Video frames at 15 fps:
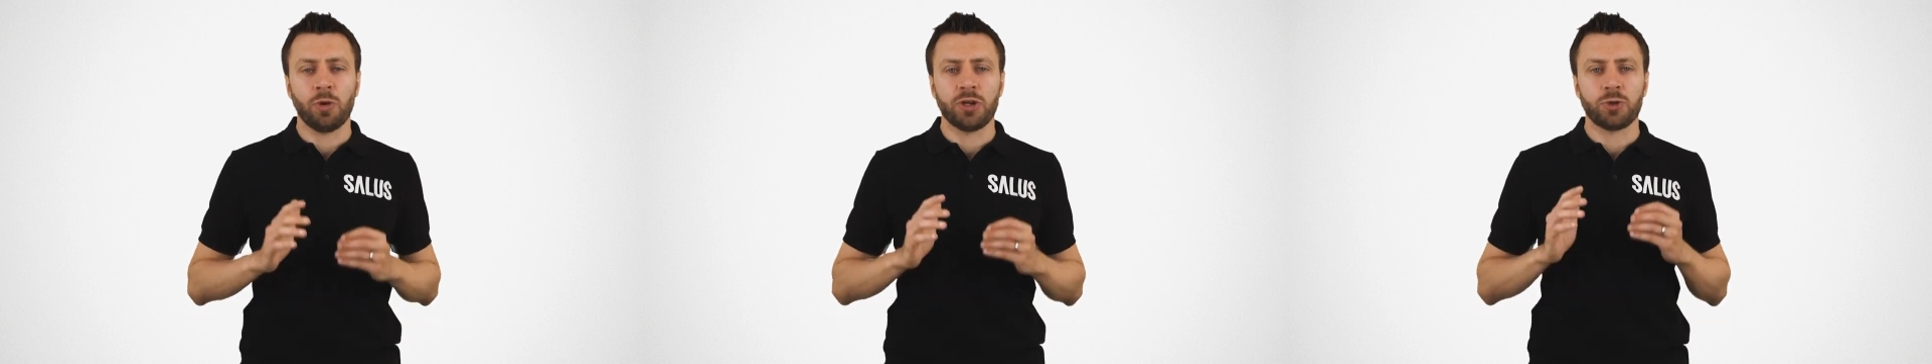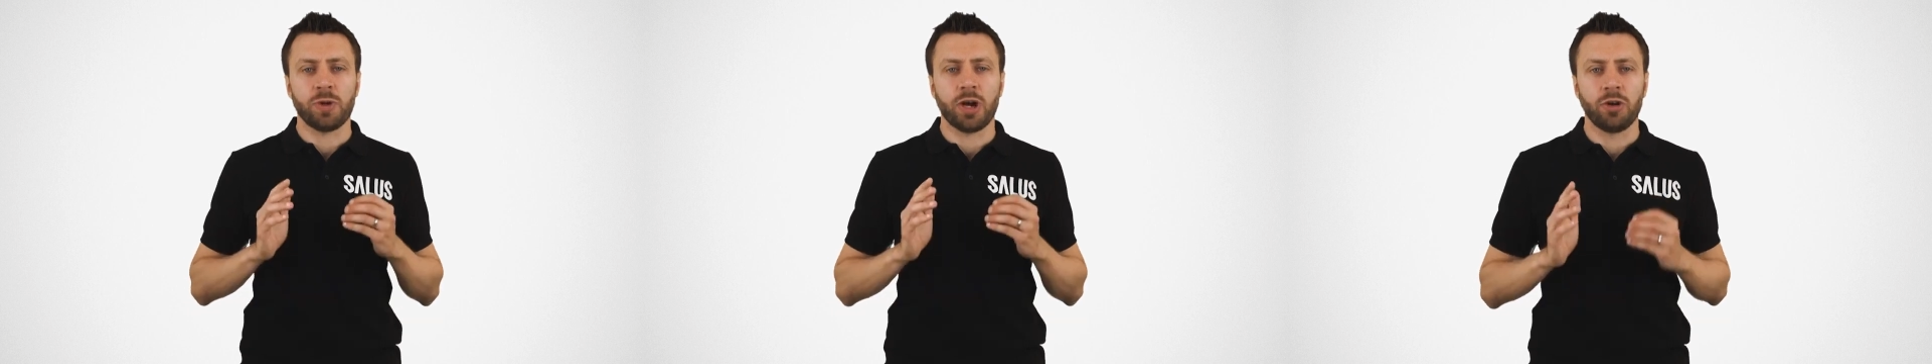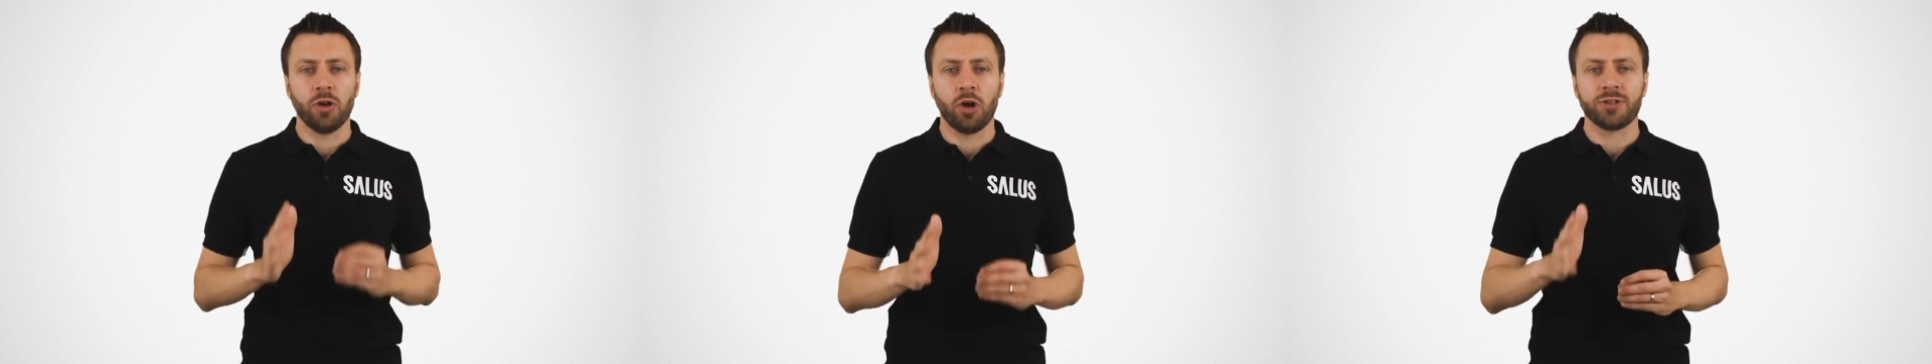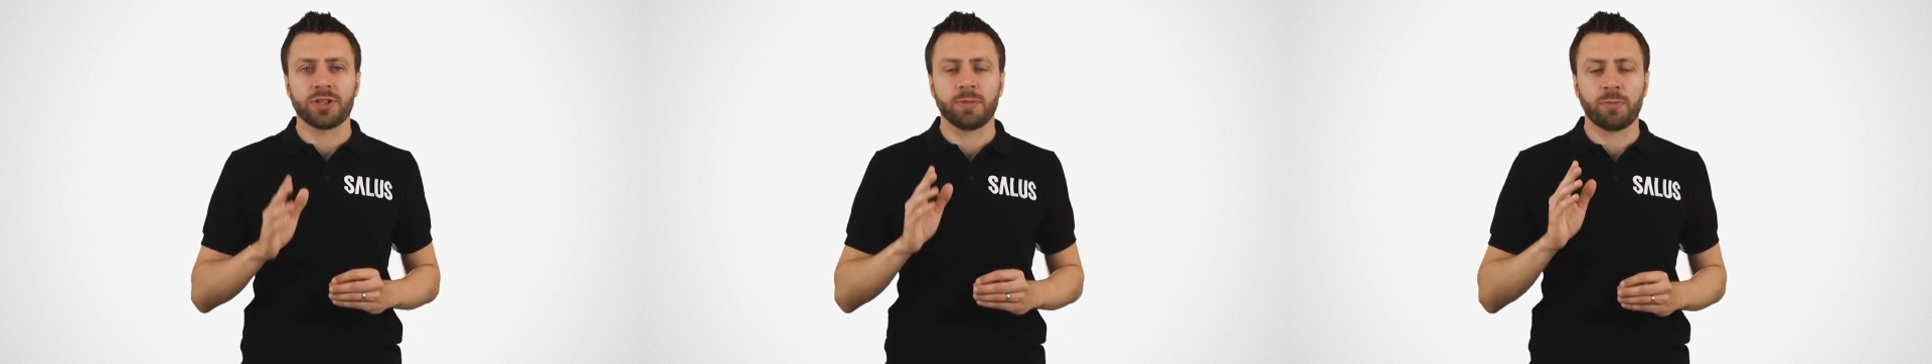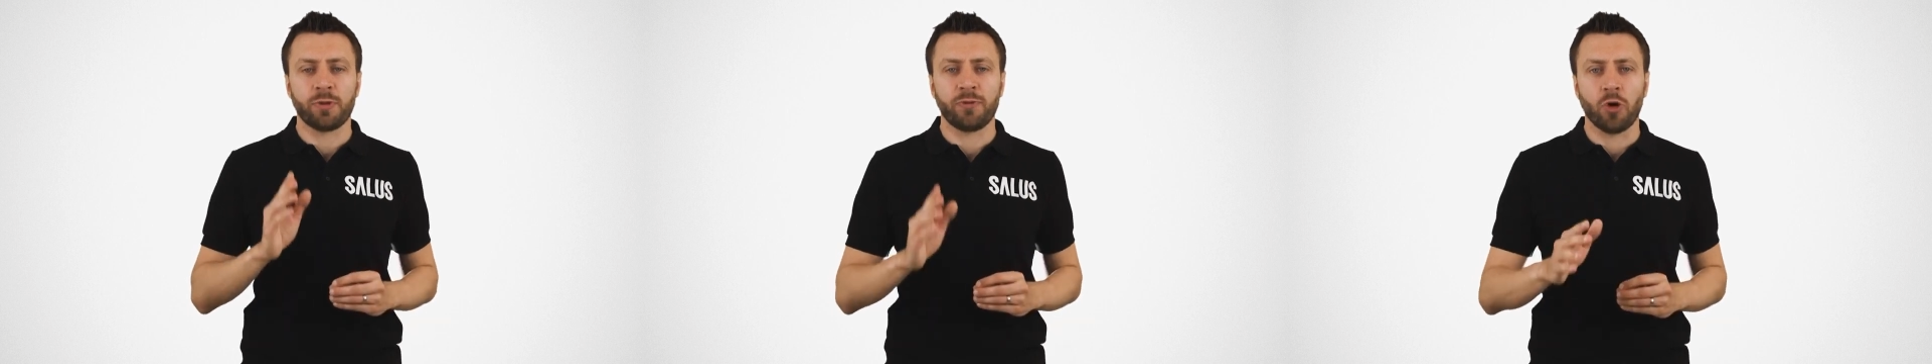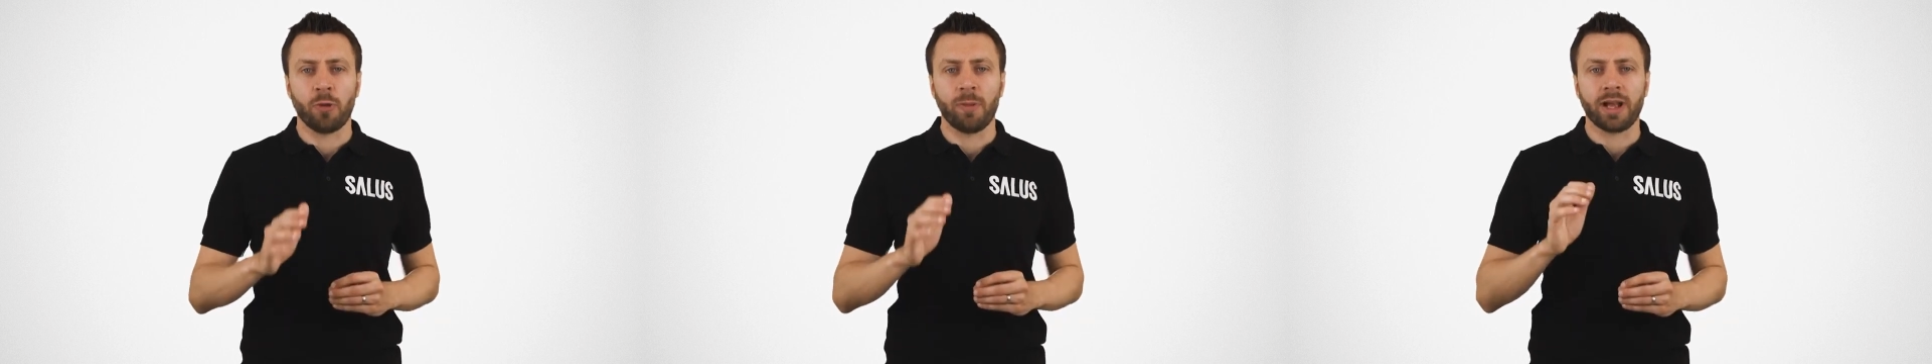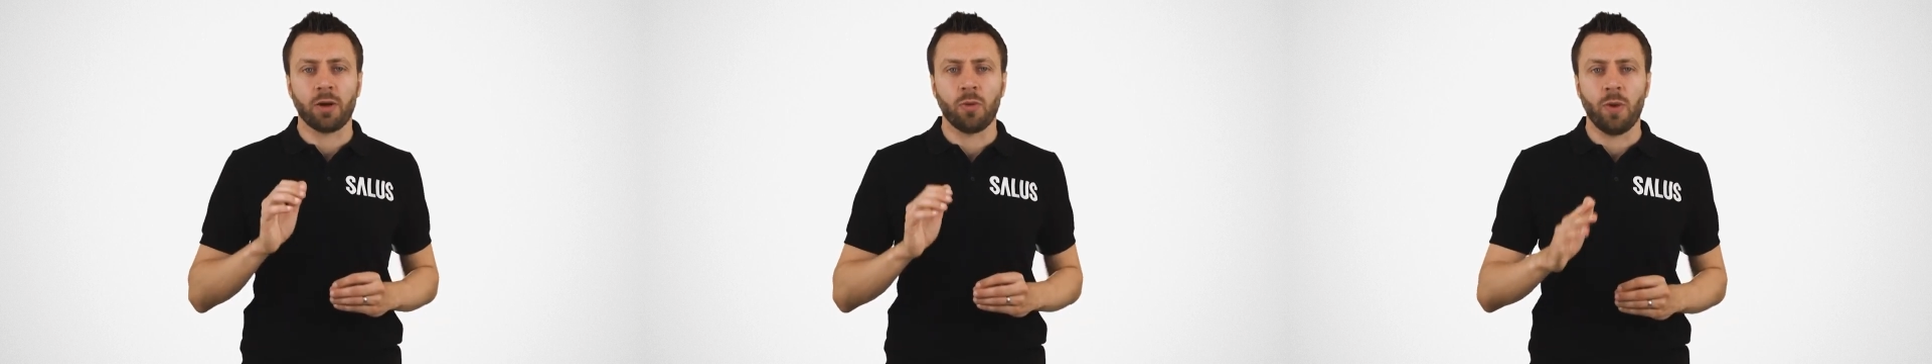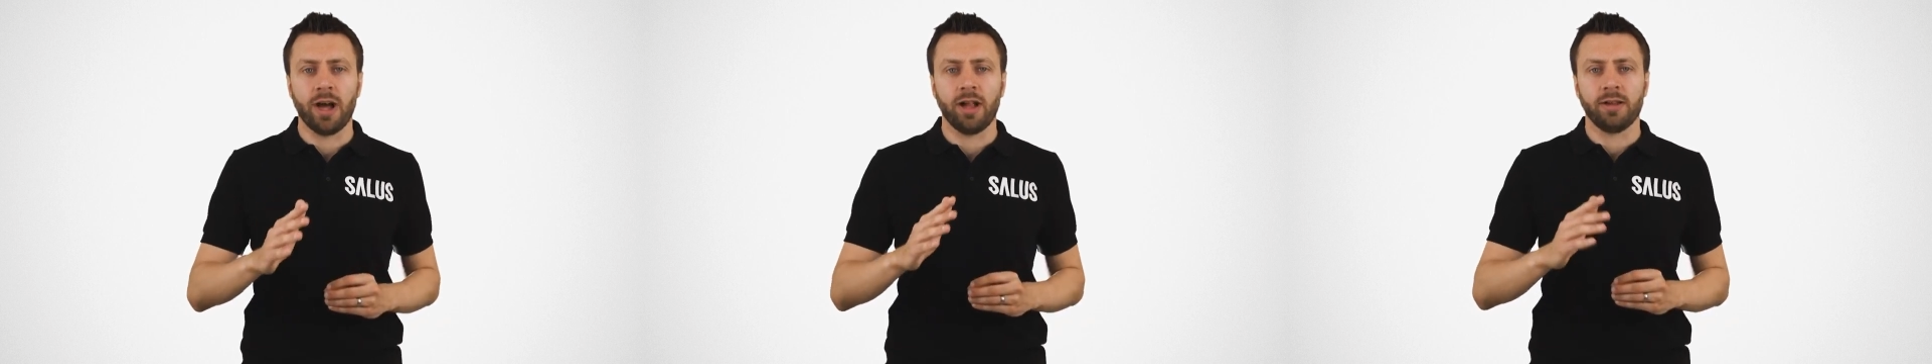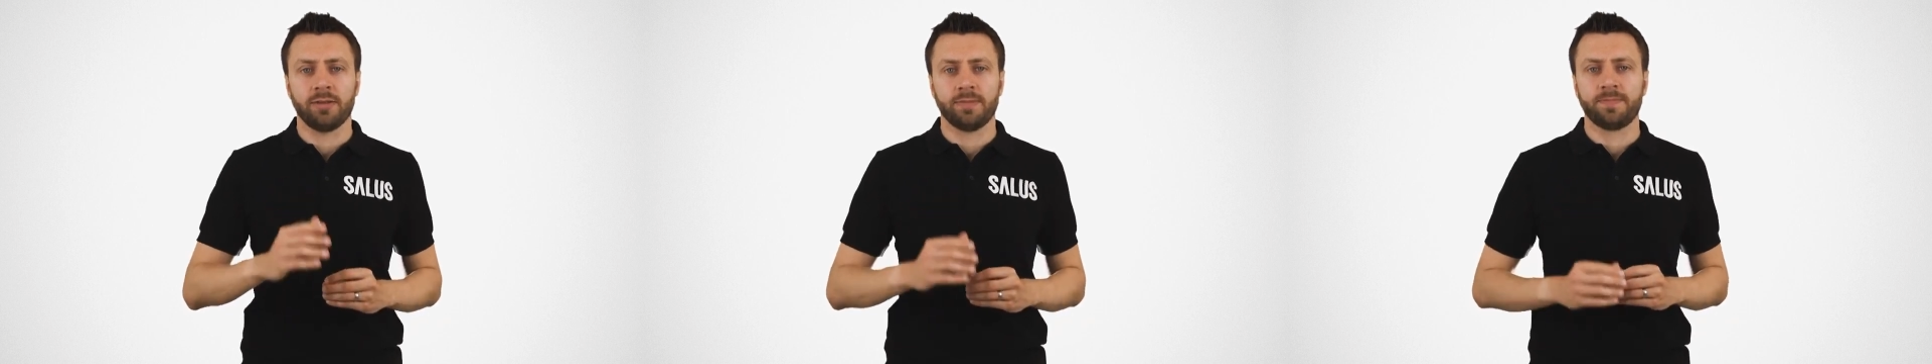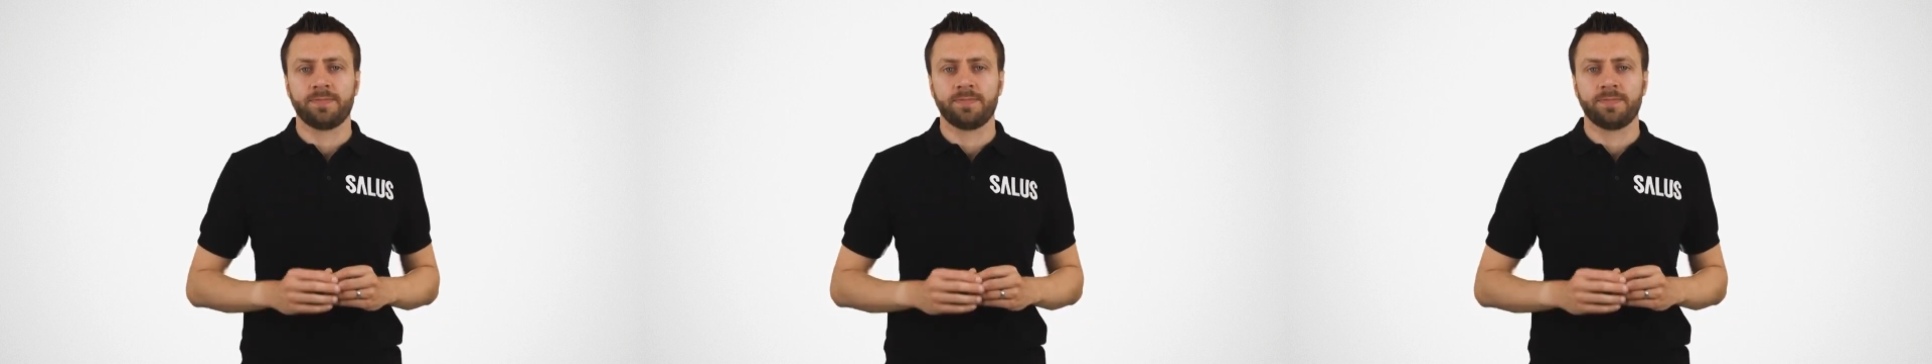which we are not performing well.